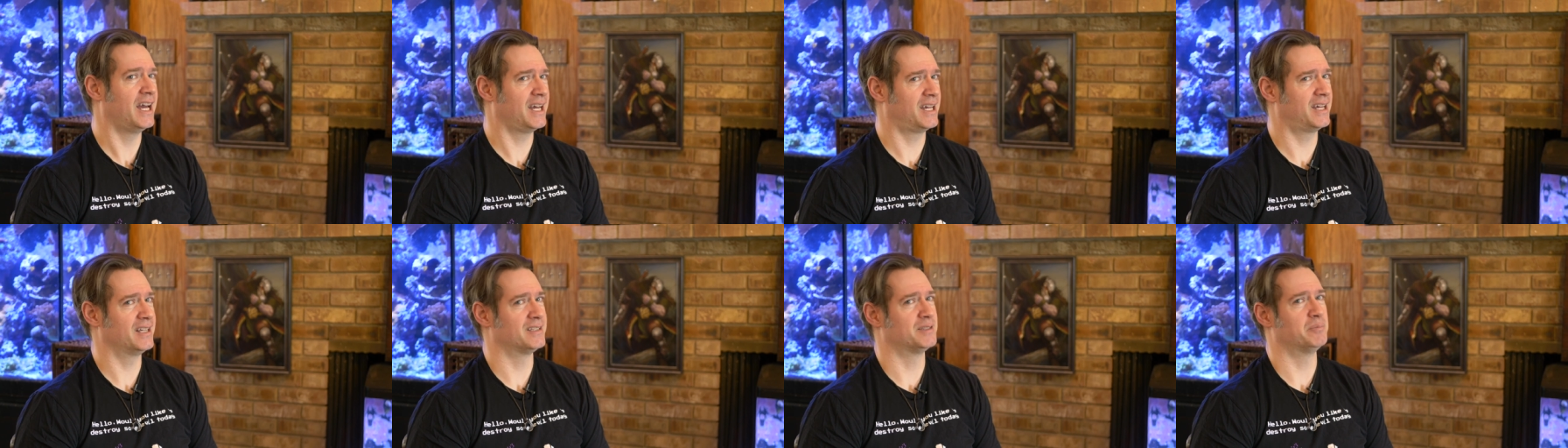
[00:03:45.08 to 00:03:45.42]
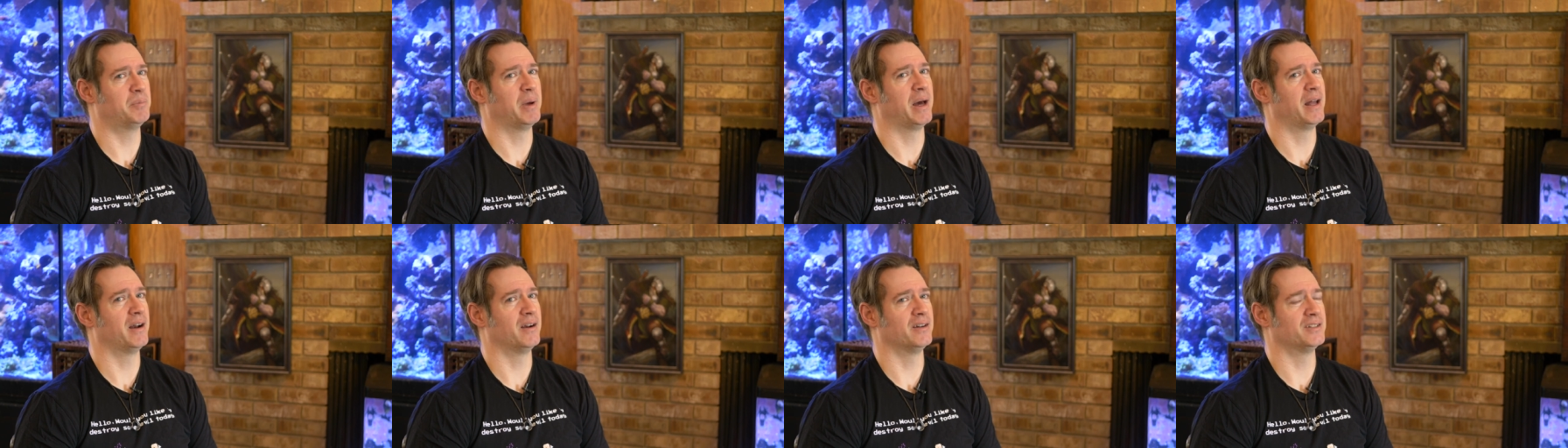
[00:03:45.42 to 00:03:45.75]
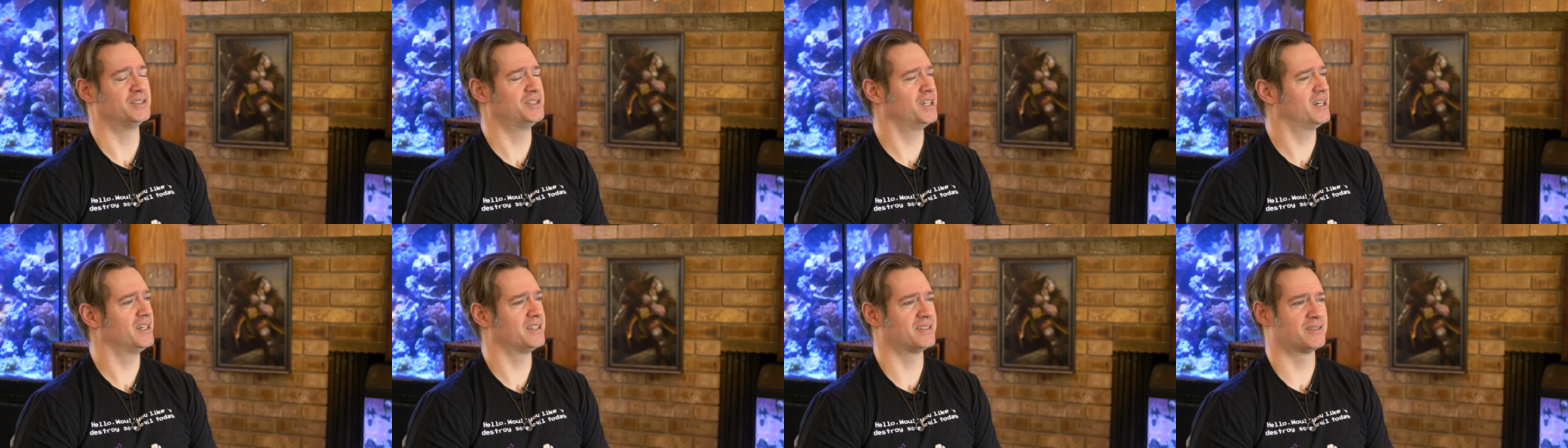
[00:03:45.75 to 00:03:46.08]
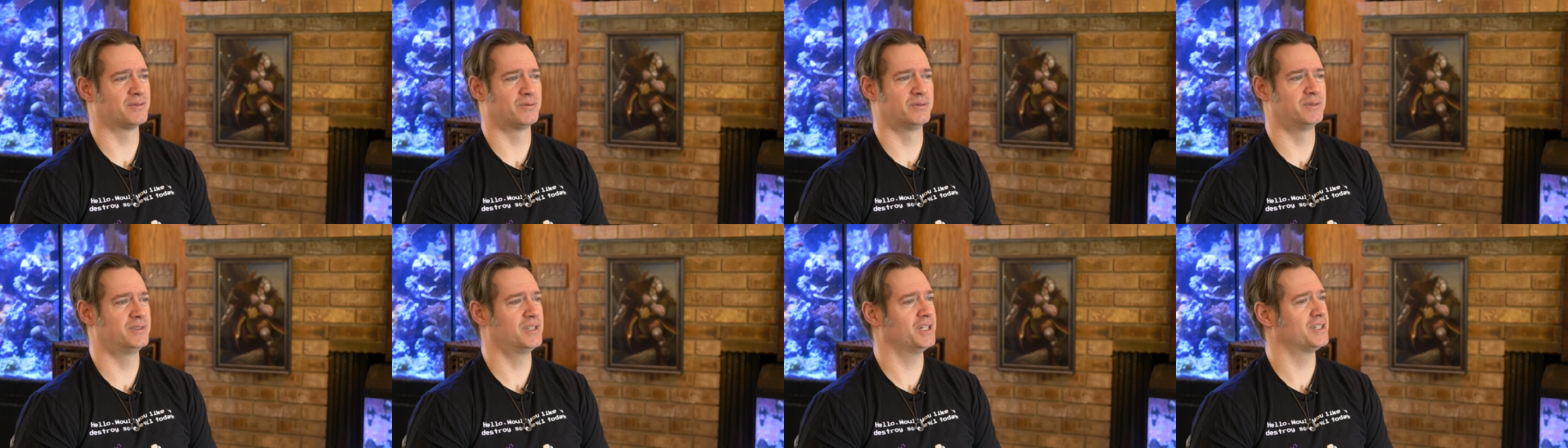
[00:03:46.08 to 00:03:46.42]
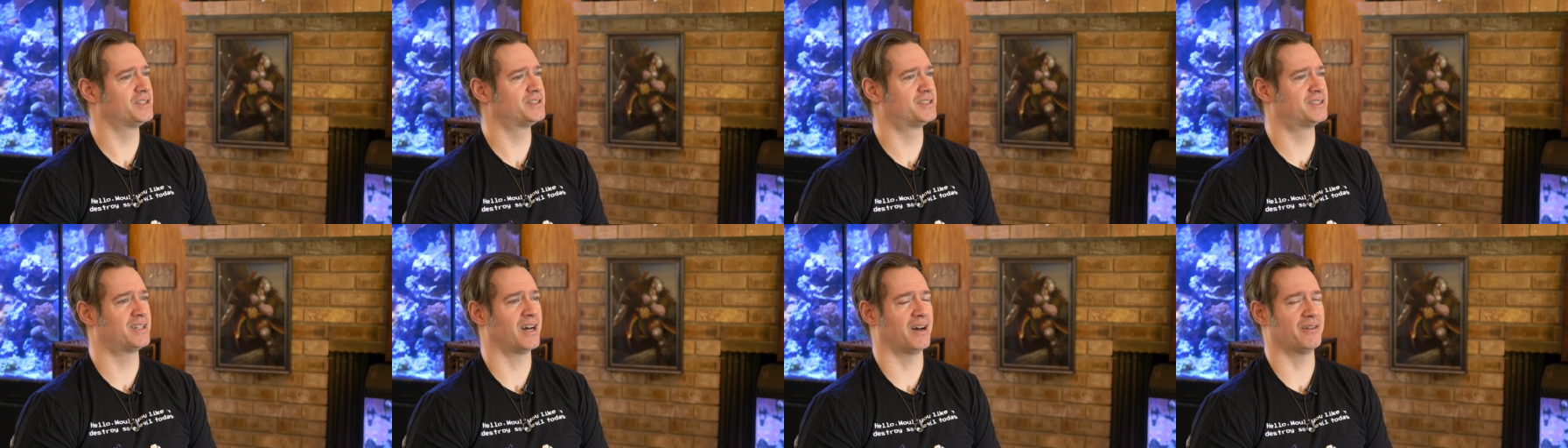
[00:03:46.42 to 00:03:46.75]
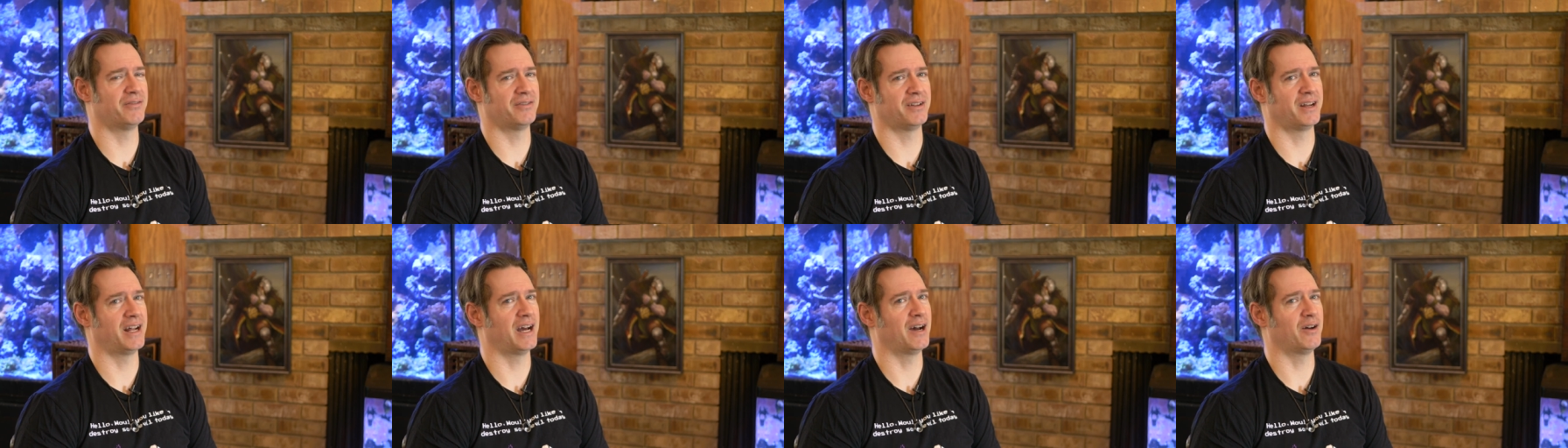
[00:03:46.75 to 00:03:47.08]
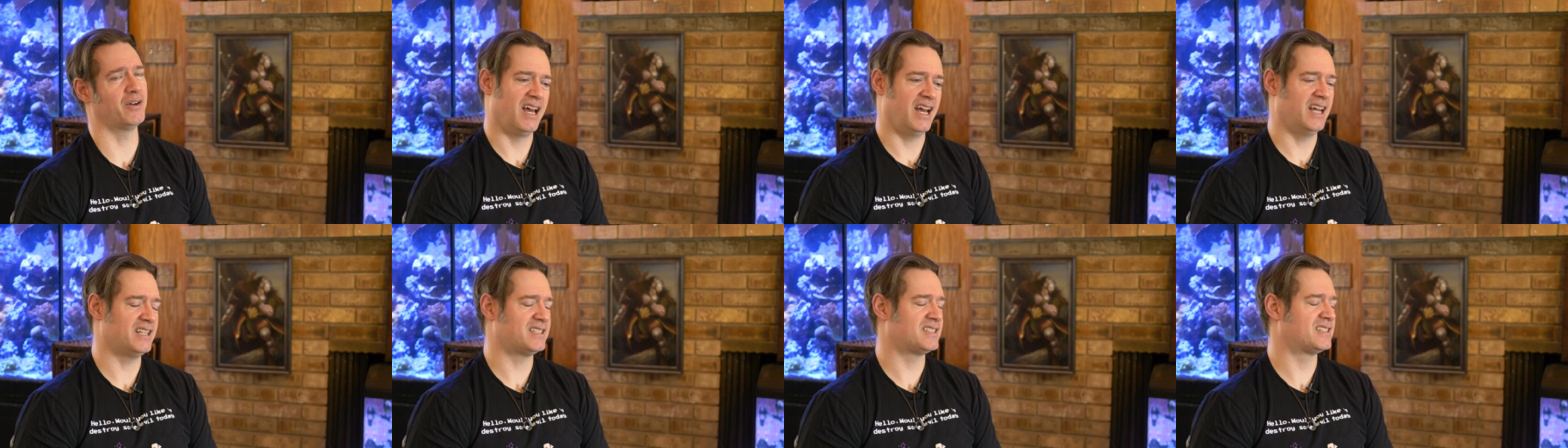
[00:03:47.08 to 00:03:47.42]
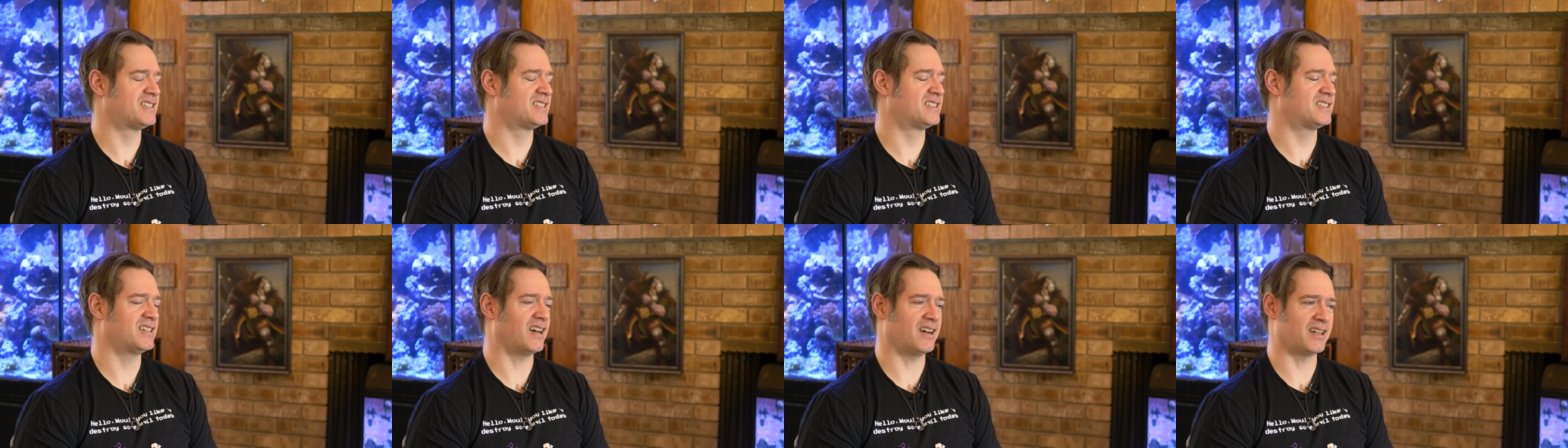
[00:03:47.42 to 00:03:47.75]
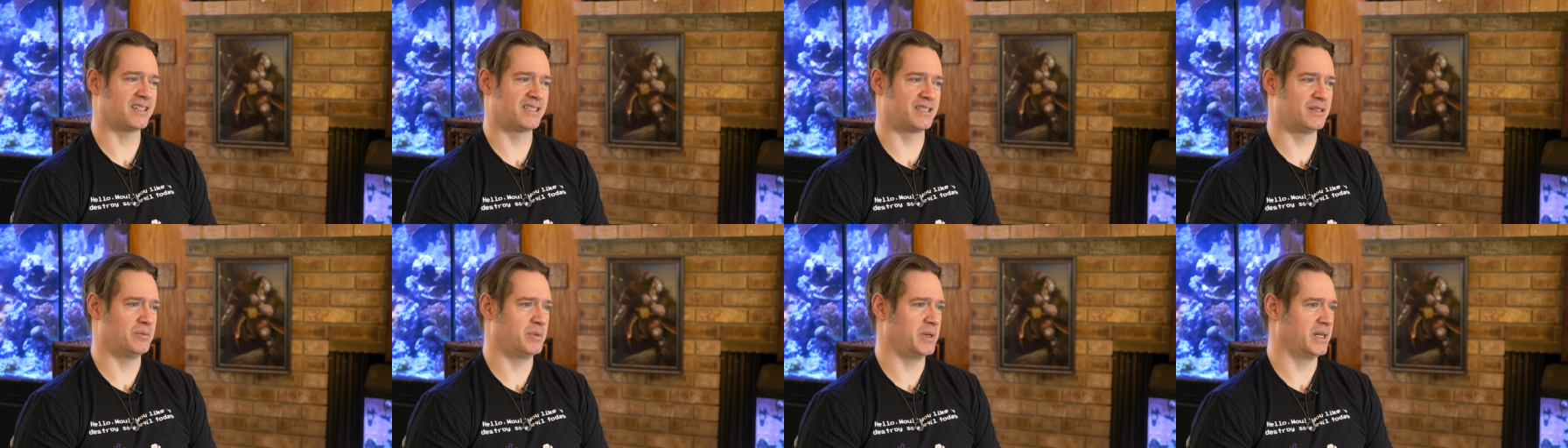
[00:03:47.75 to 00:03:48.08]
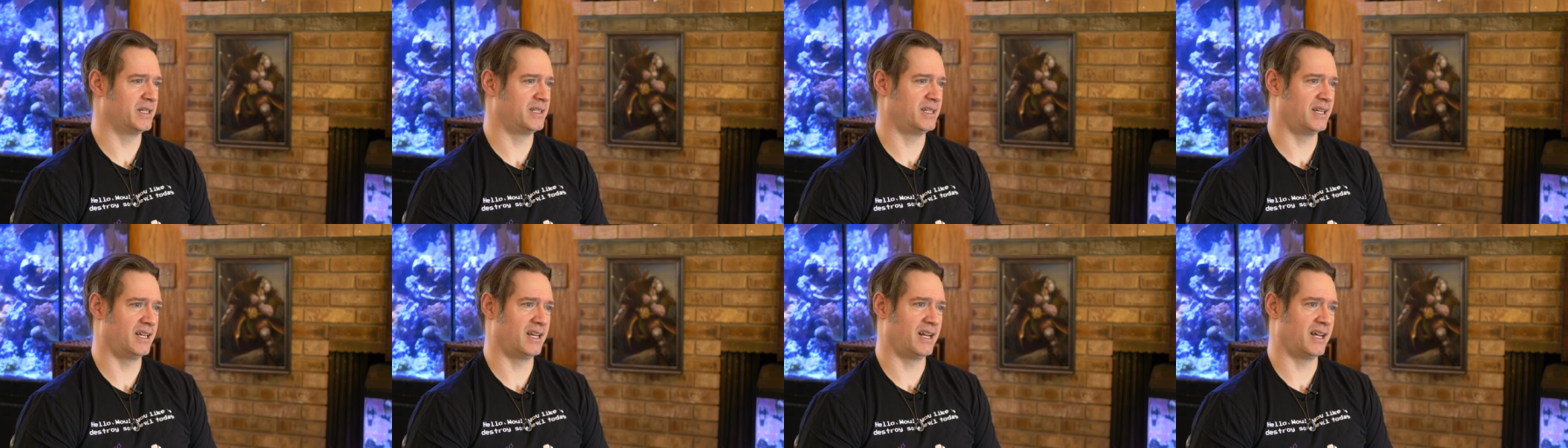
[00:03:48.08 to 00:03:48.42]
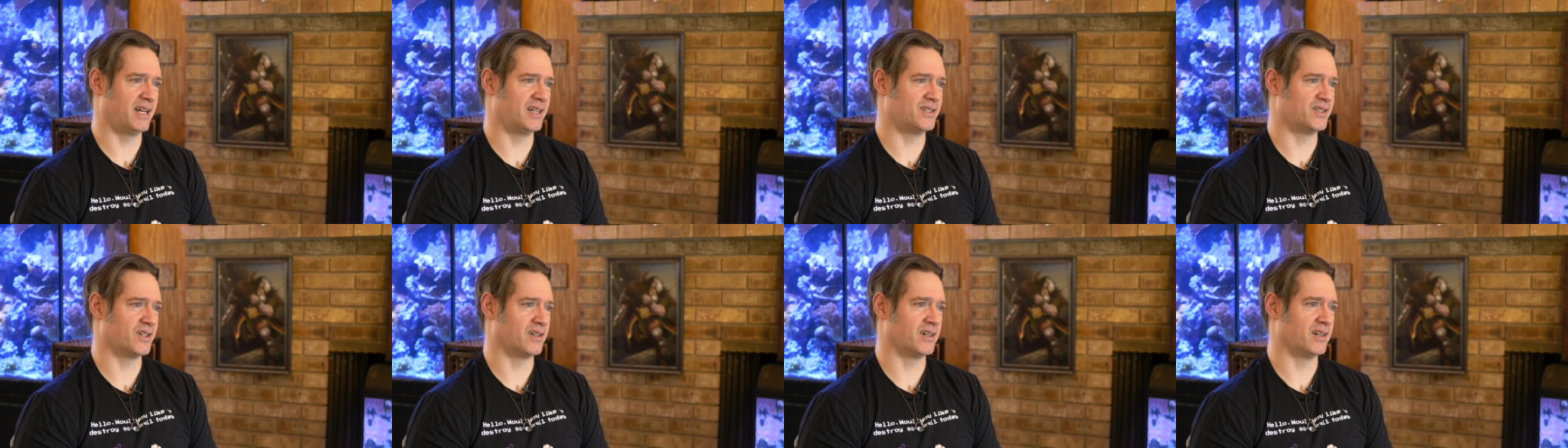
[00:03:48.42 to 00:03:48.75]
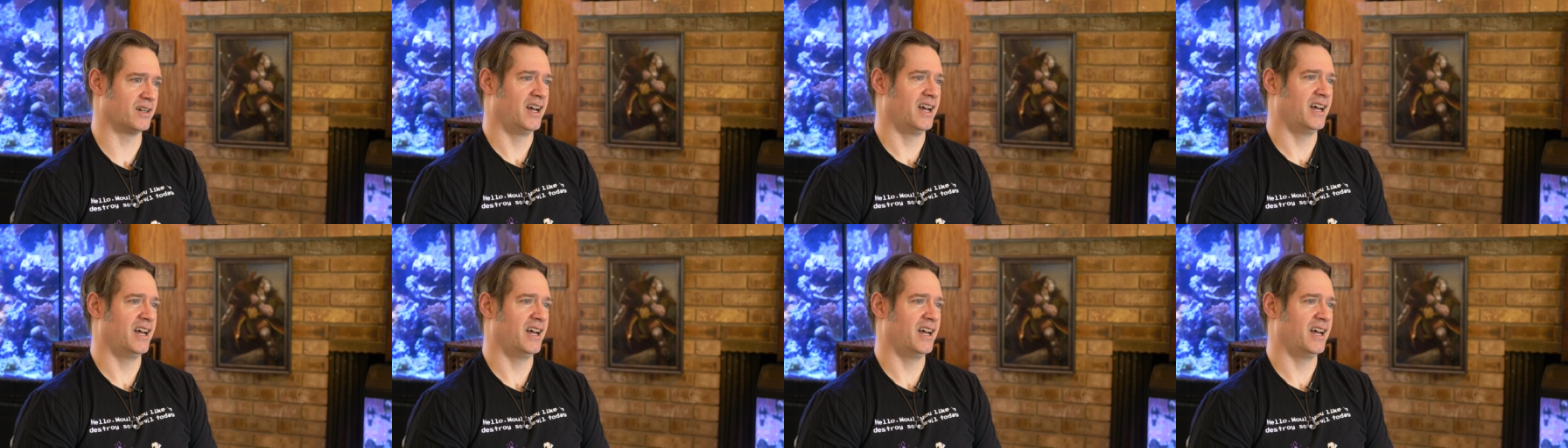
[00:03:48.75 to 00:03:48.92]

it gets better. Just, just tough it out. It sucks to be a teenager.